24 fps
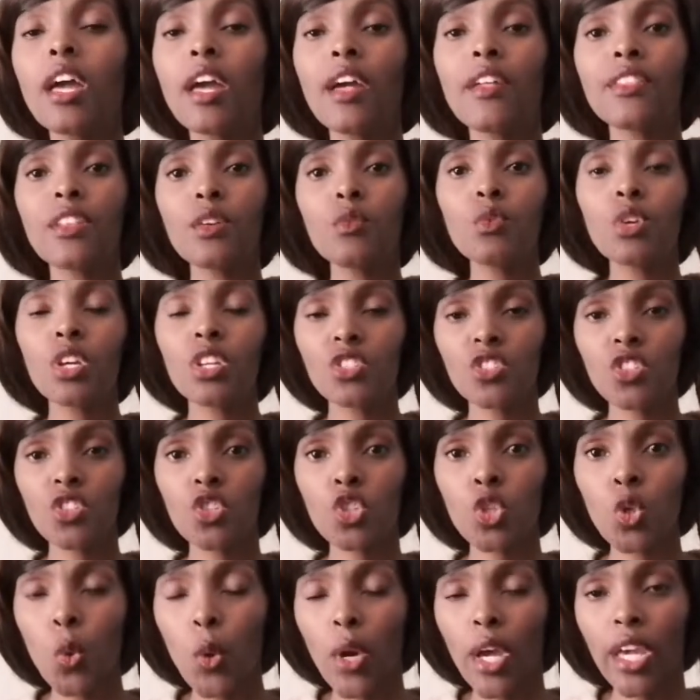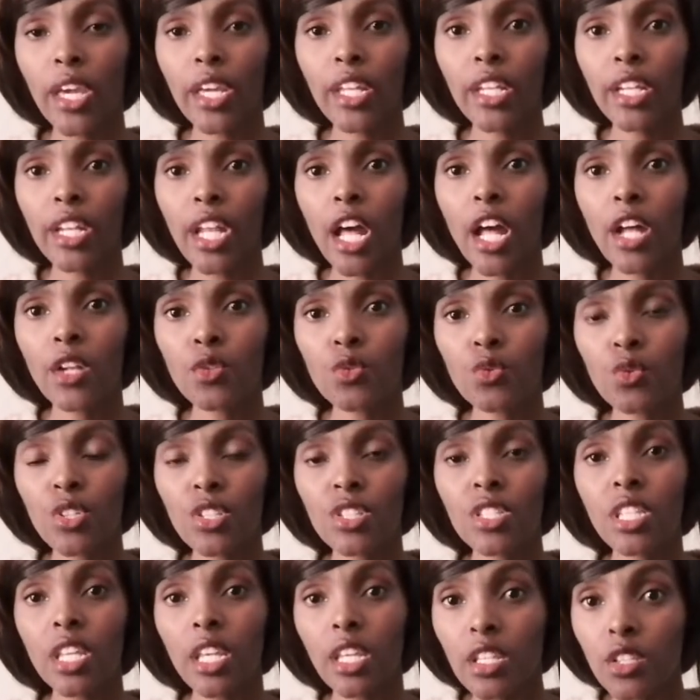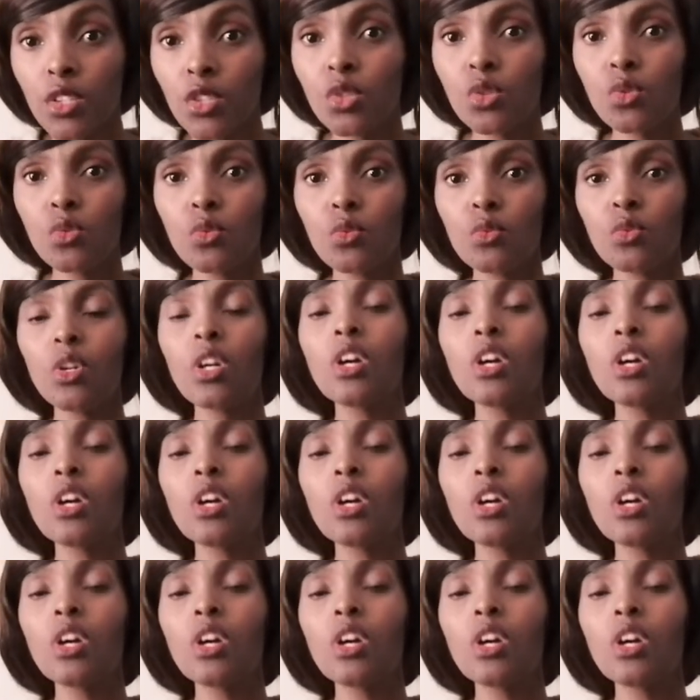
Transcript: and then we can just go ahead and address the issue.